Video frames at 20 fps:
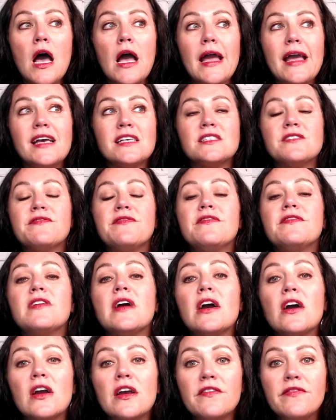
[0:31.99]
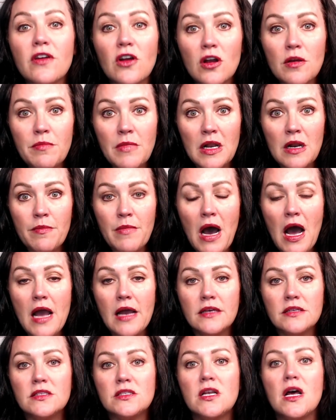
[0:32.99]
is very, very
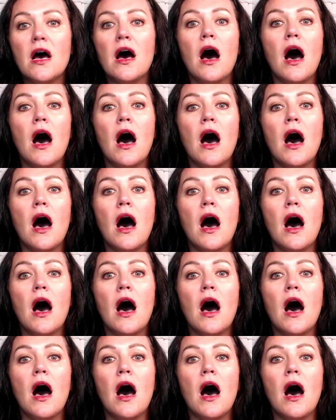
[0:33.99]
minimized.